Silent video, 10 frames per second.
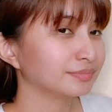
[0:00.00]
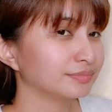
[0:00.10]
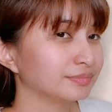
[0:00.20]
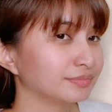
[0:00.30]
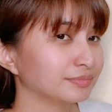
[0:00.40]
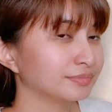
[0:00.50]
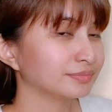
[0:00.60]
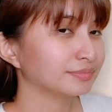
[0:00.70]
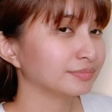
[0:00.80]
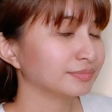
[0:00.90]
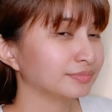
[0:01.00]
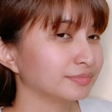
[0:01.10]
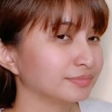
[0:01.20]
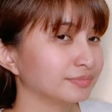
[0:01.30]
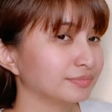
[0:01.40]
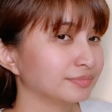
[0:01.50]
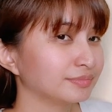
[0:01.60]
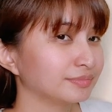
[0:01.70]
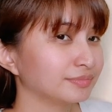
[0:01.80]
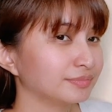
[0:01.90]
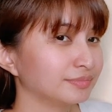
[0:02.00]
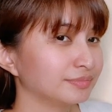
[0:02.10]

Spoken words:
(not speaking)